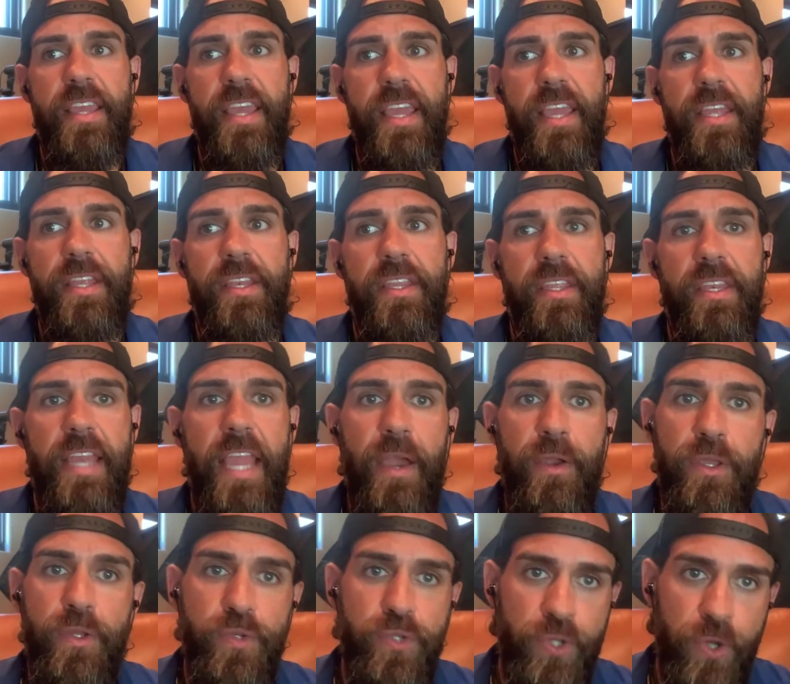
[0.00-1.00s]
and now
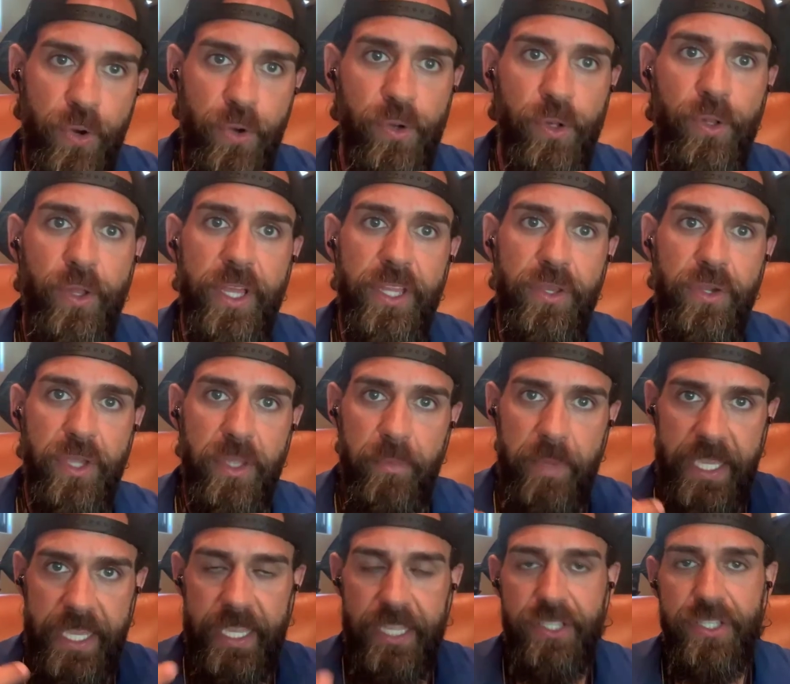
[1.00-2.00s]
you journal, and you can
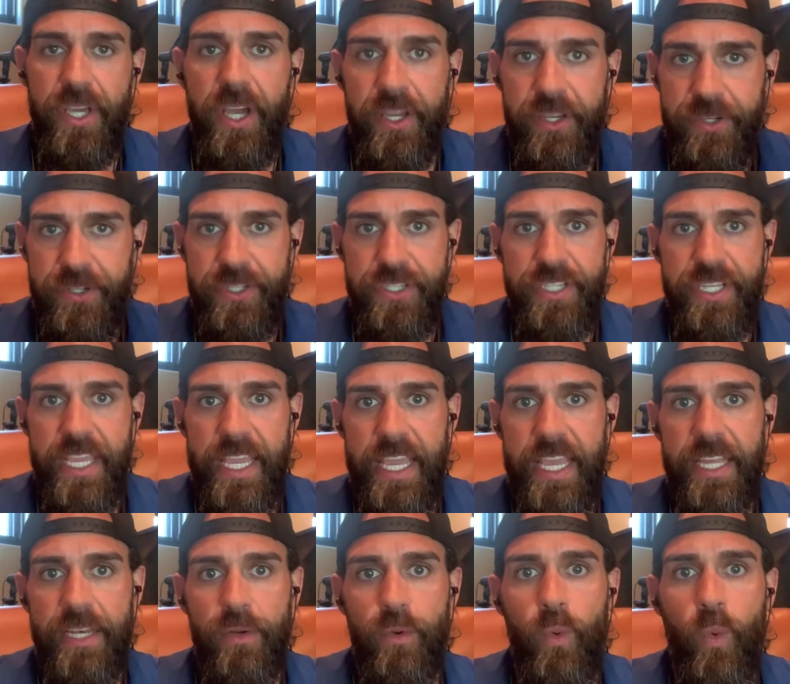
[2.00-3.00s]
begin to
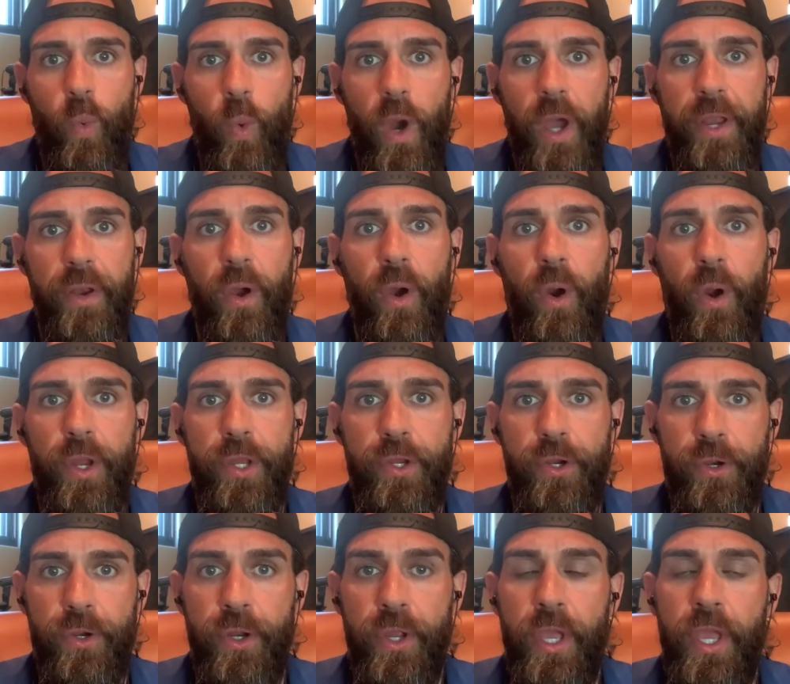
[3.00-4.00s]
understand what are
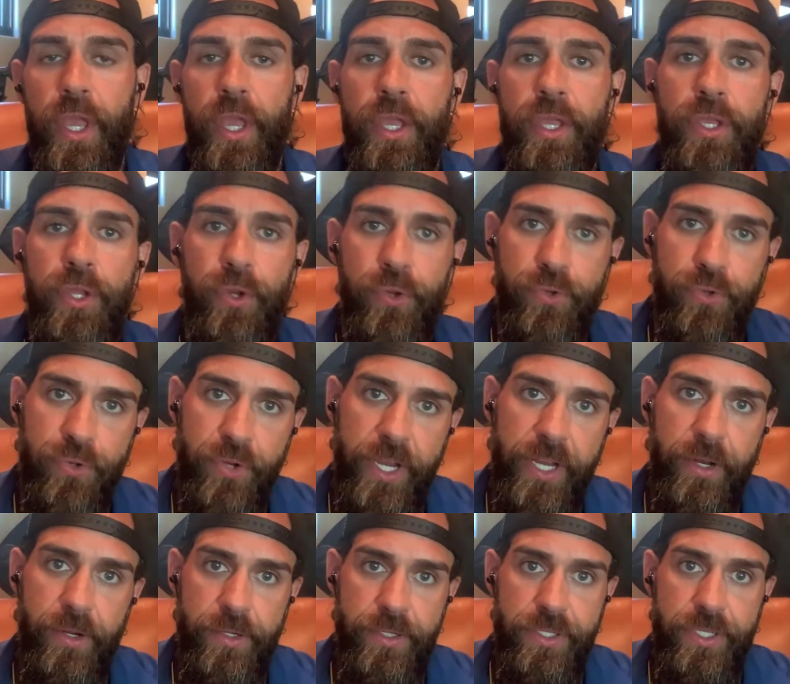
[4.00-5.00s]
your
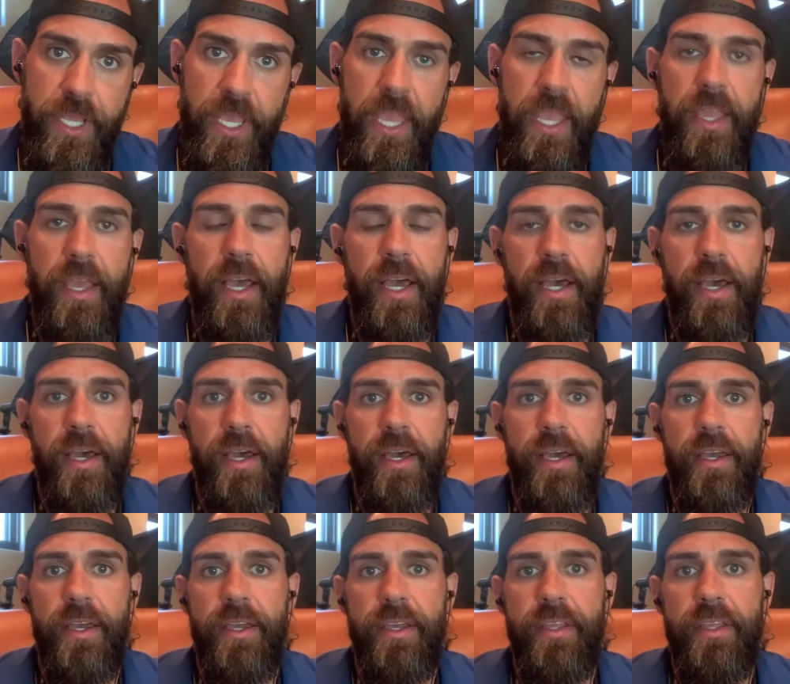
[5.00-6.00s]
triggers.
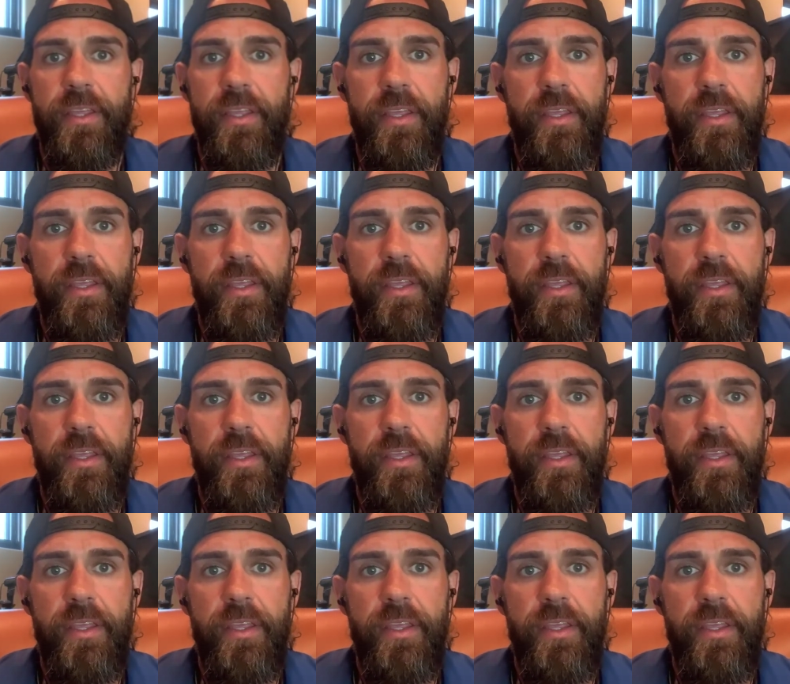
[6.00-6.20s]
But